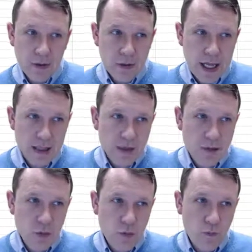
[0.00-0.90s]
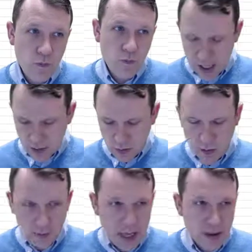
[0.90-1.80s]
So that's, so okay,
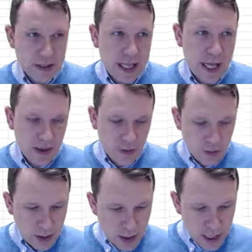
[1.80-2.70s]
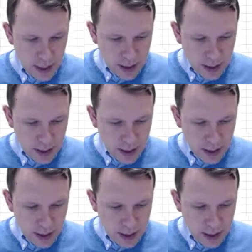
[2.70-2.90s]
so I'm down to A3,